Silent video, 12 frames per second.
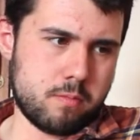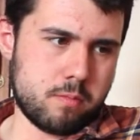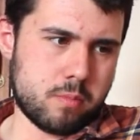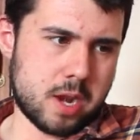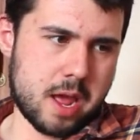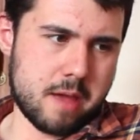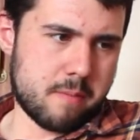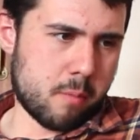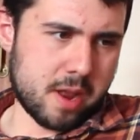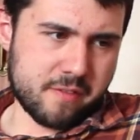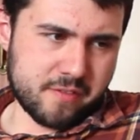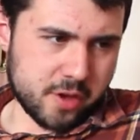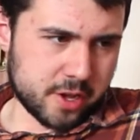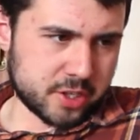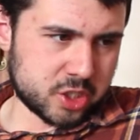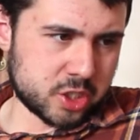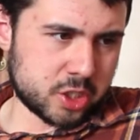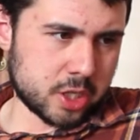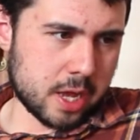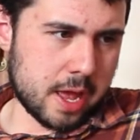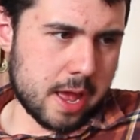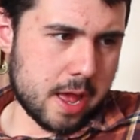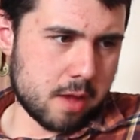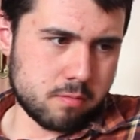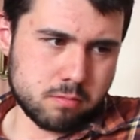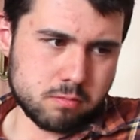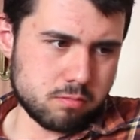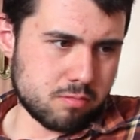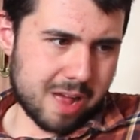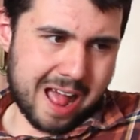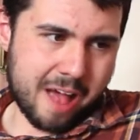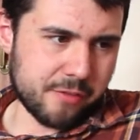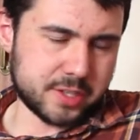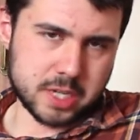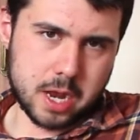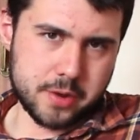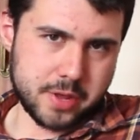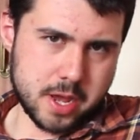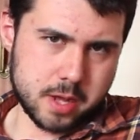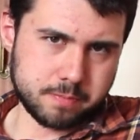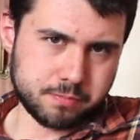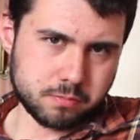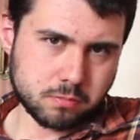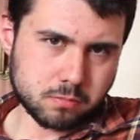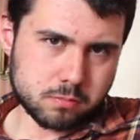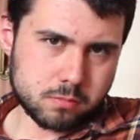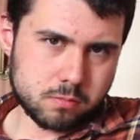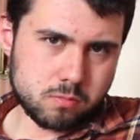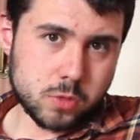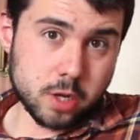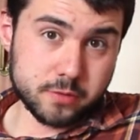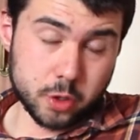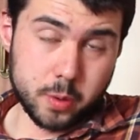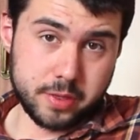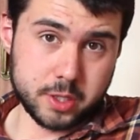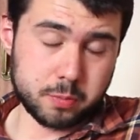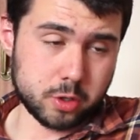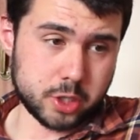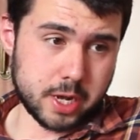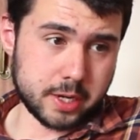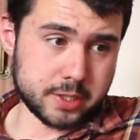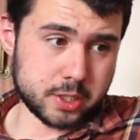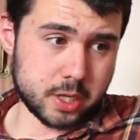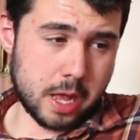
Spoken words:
when I first had this idea of doing this project.